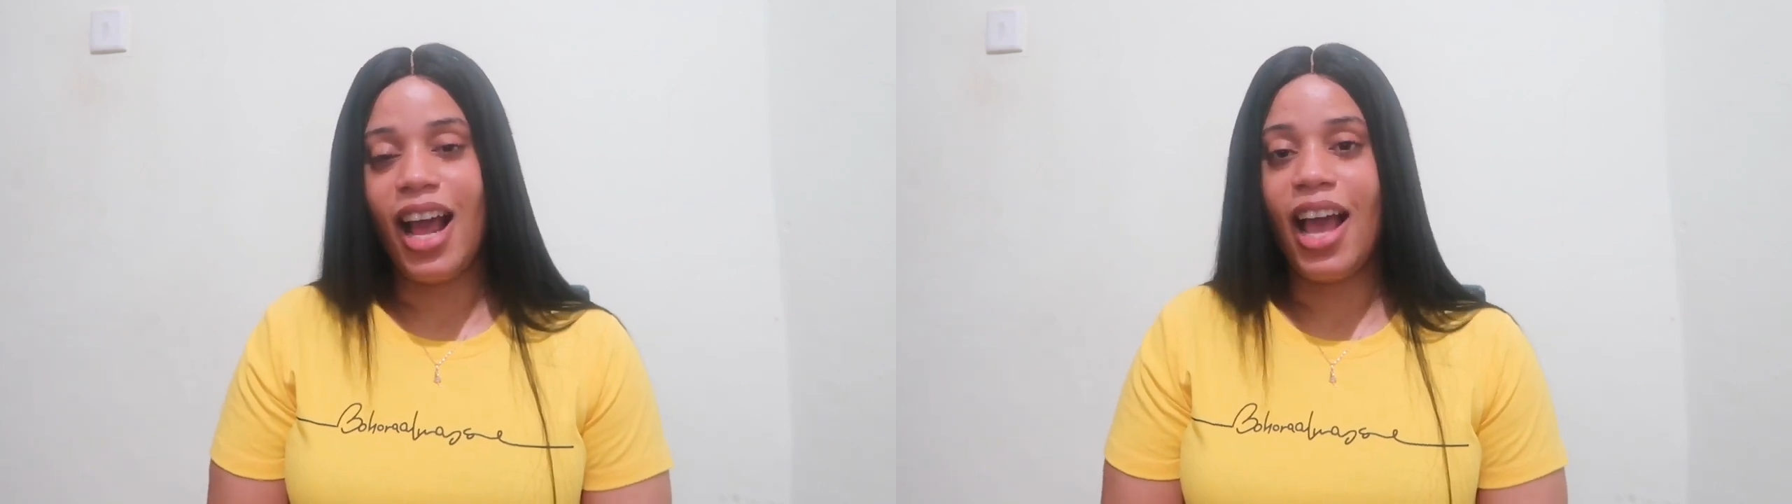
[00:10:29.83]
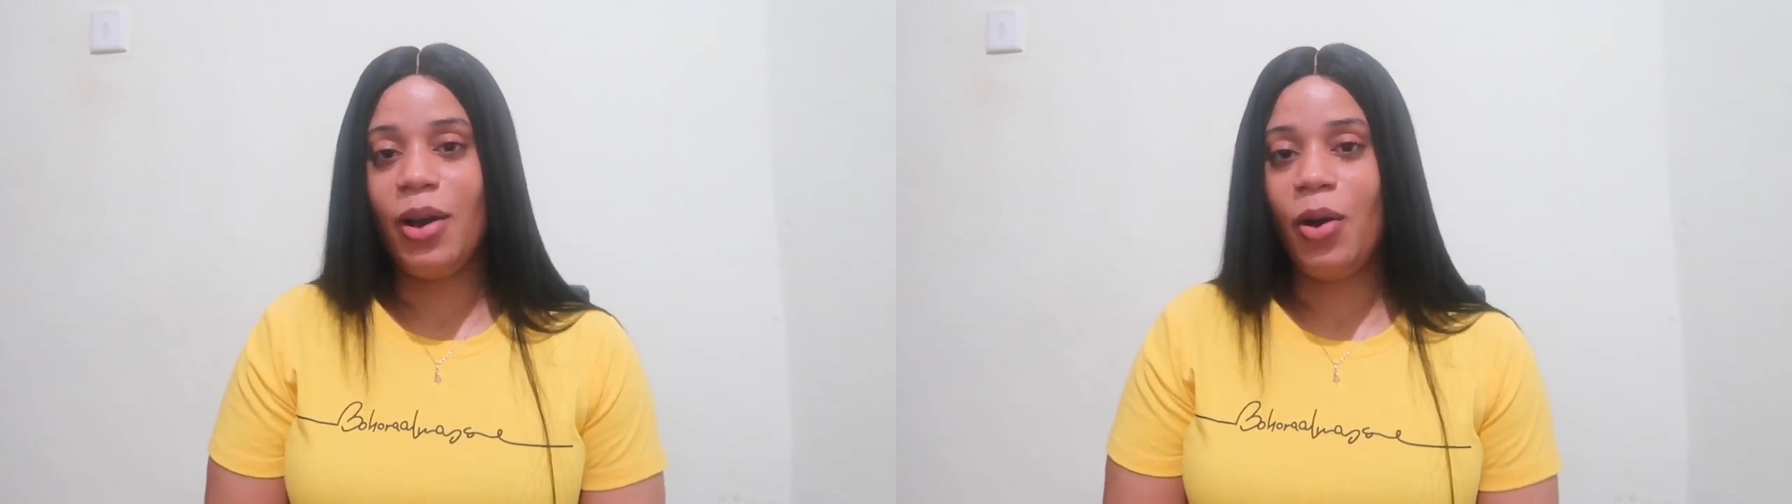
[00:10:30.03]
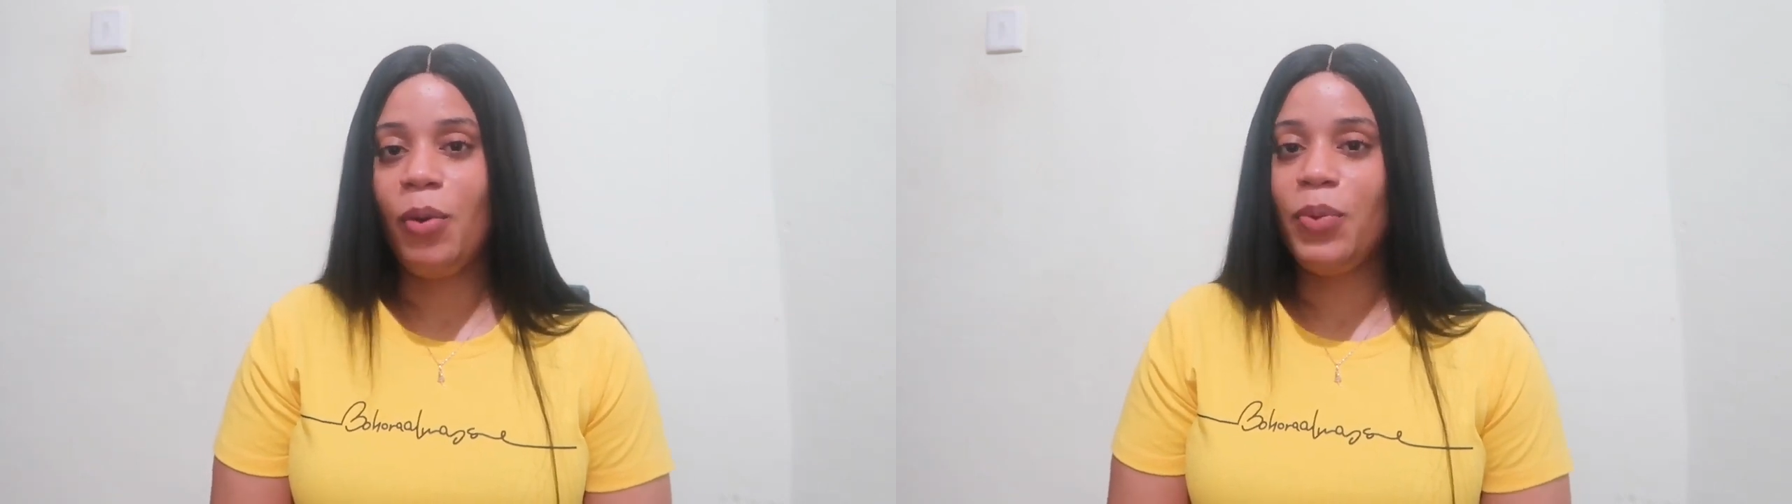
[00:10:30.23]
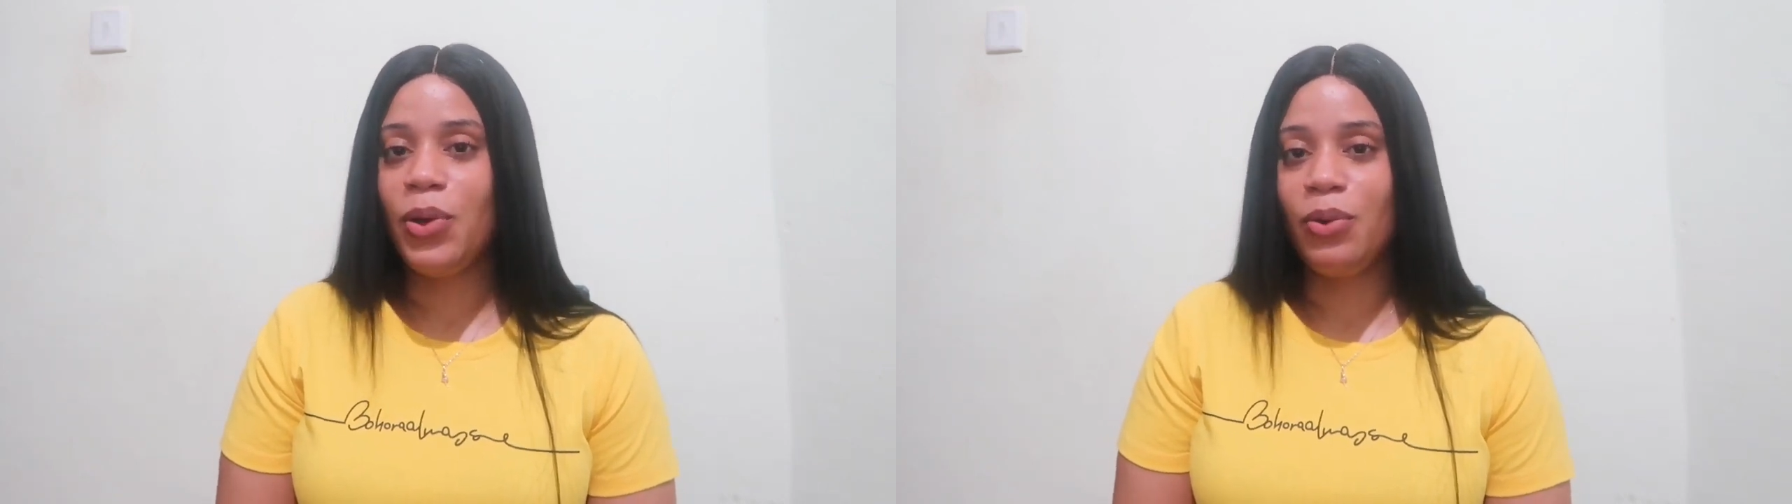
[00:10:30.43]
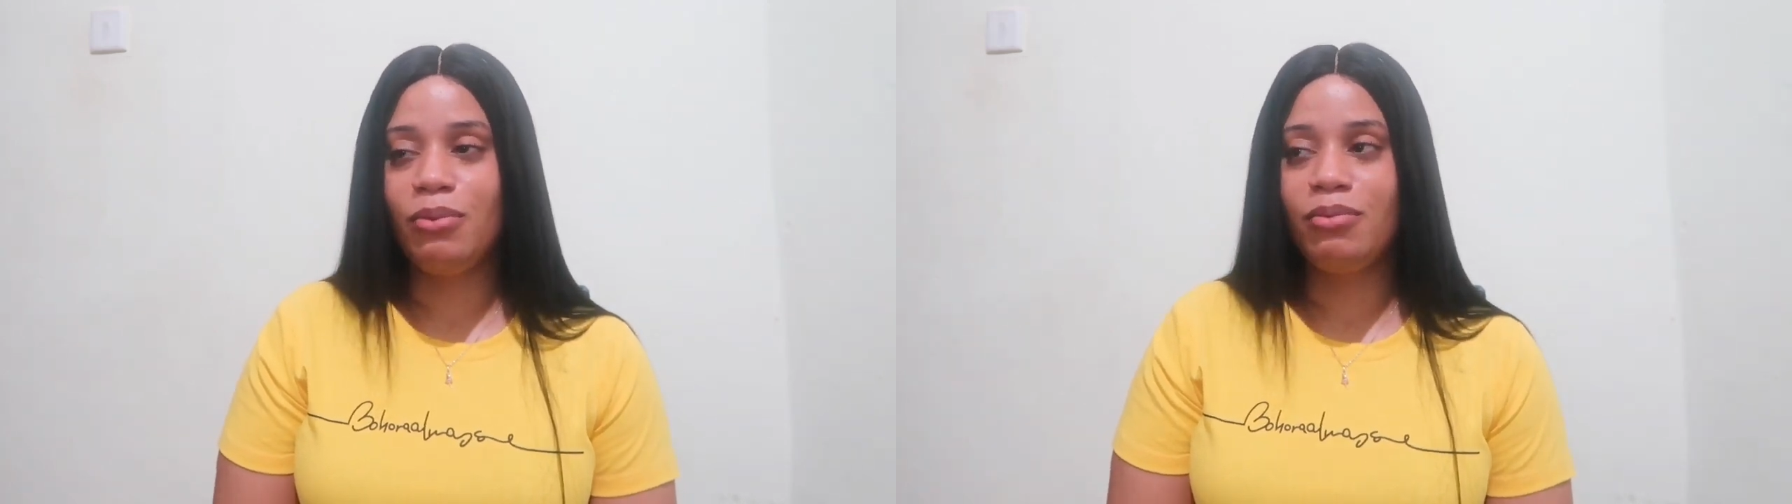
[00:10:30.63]
I hope
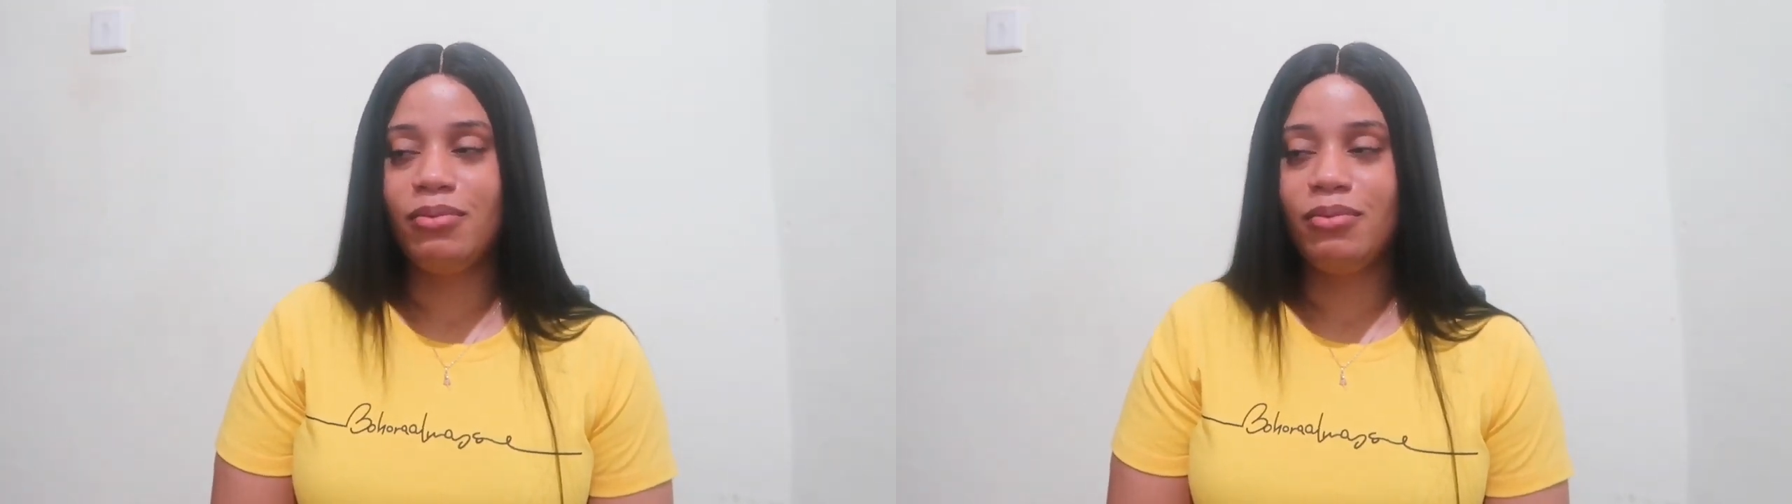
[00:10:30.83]
you